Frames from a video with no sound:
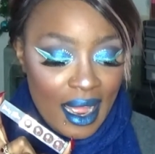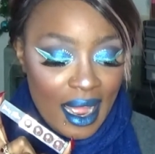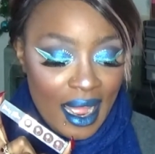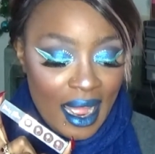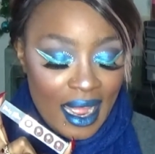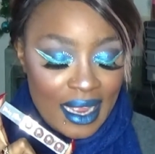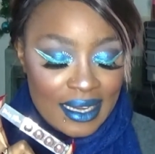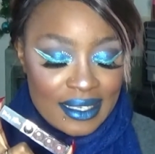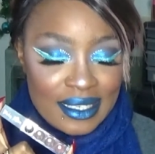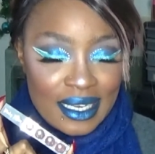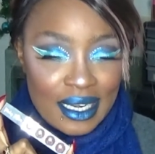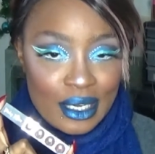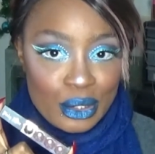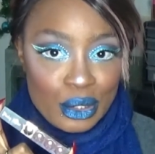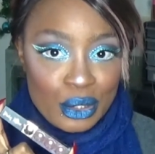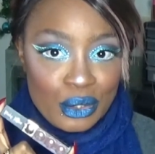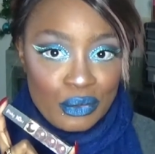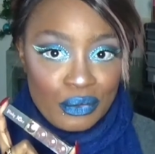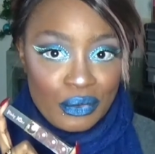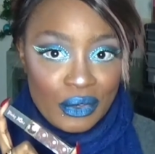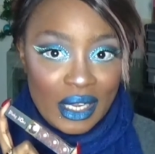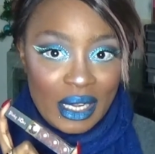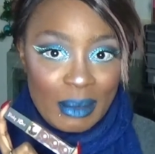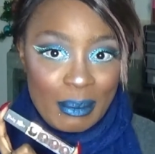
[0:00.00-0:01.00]
I tend to
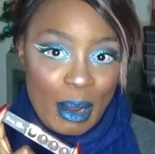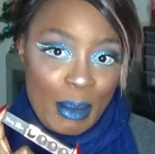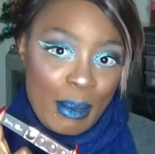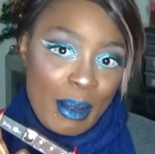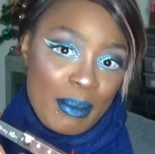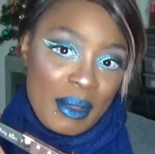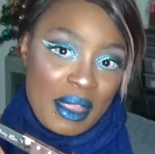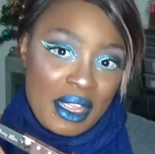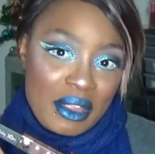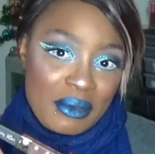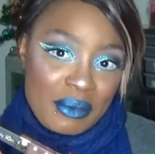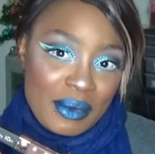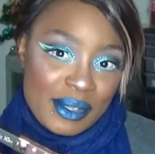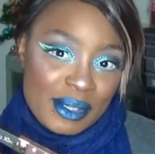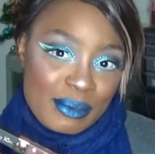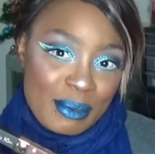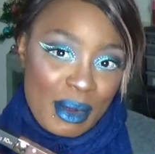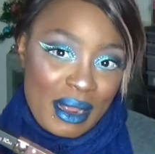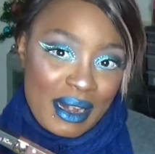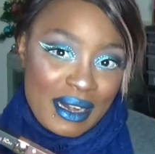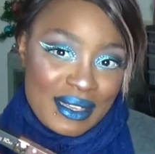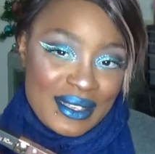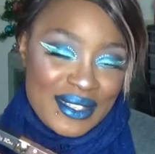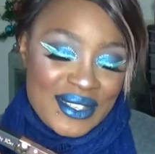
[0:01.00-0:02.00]
forget about my Pinky Rose
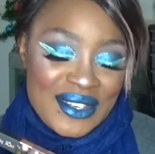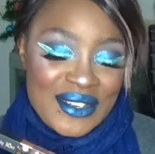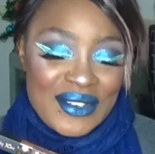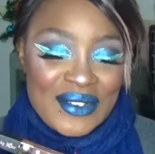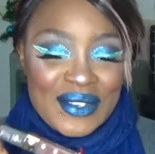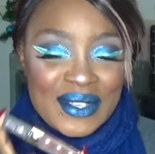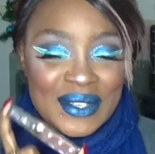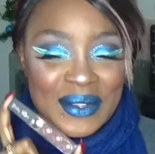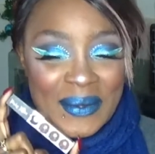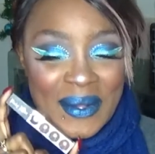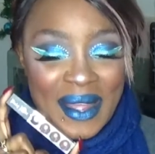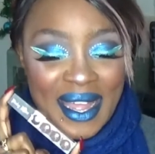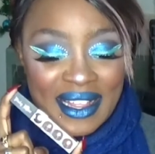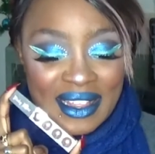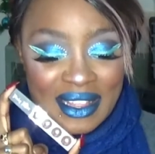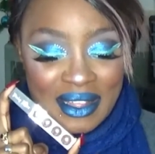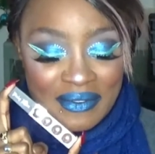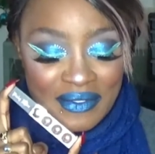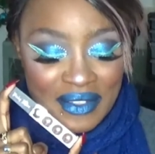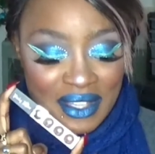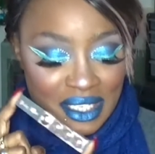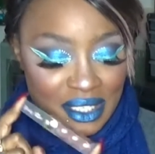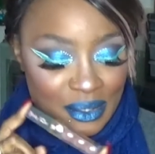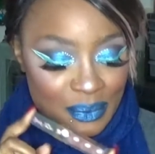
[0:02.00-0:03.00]
products too, so I
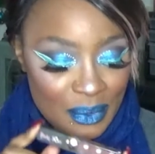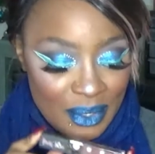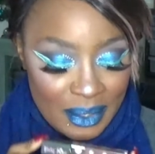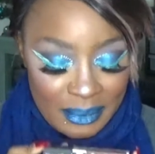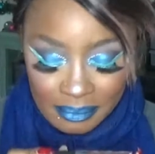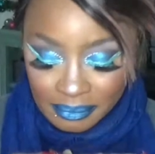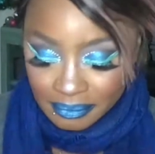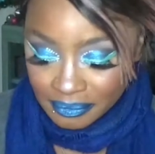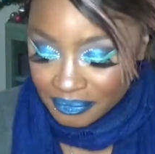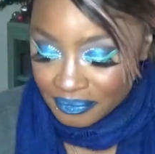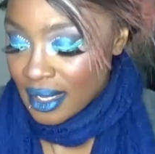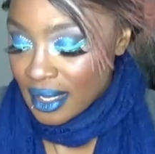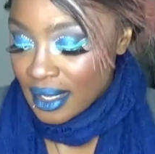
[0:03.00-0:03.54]
love this one.